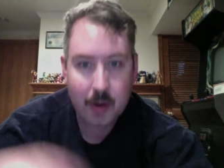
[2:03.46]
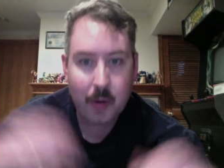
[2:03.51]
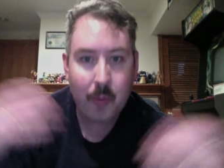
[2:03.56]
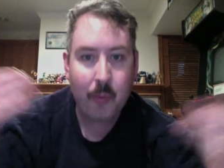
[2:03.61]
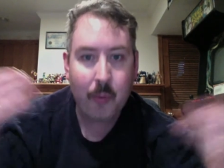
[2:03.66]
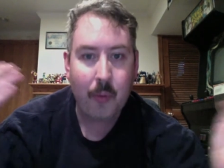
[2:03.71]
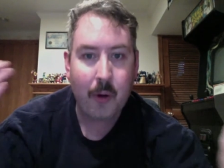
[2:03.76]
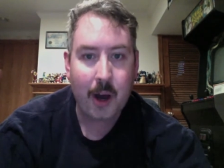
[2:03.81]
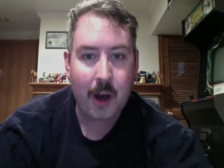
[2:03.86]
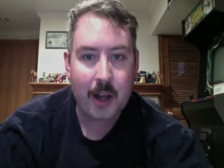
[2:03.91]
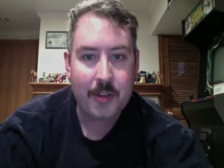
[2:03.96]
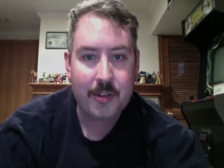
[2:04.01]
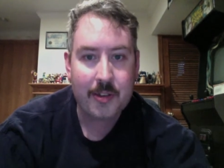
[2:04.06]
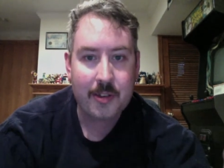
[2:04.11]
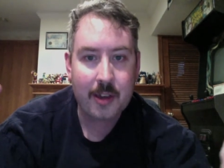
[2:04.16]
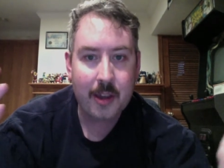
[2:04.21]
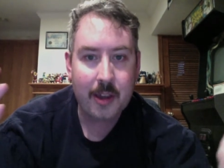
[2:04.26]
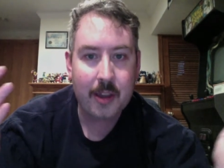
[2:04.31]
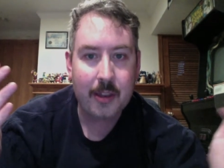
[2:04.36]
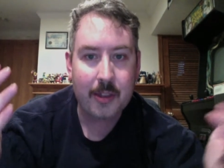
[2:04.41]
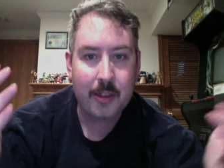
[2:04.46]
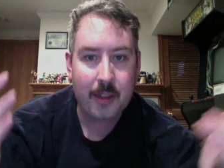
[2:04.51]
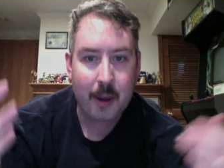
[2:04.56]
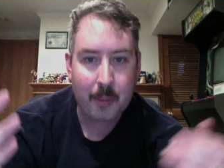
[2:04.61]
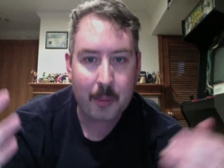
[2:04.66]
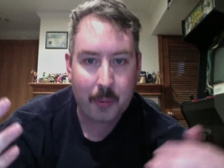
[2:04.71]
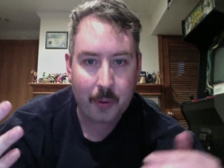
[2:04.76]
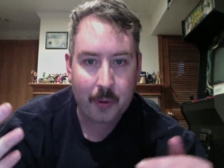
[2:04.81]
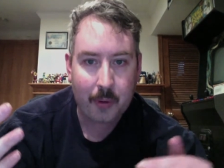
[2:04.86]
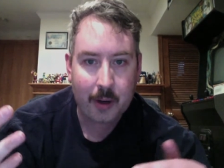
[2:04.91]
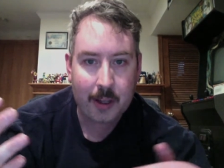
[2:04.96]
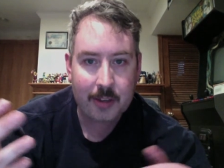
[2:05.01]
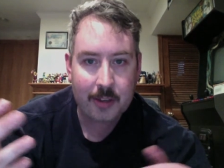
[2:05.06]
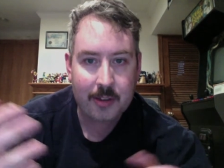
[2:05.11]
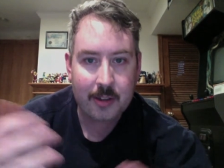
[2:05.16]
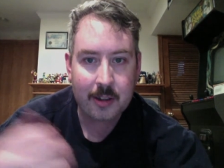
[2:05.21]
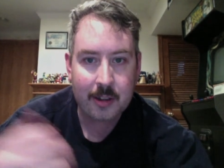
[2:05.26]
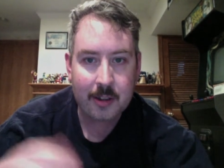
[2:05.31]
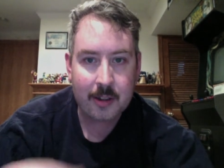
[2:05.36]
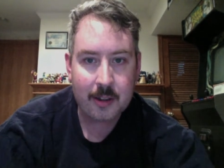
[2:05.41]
What's the point?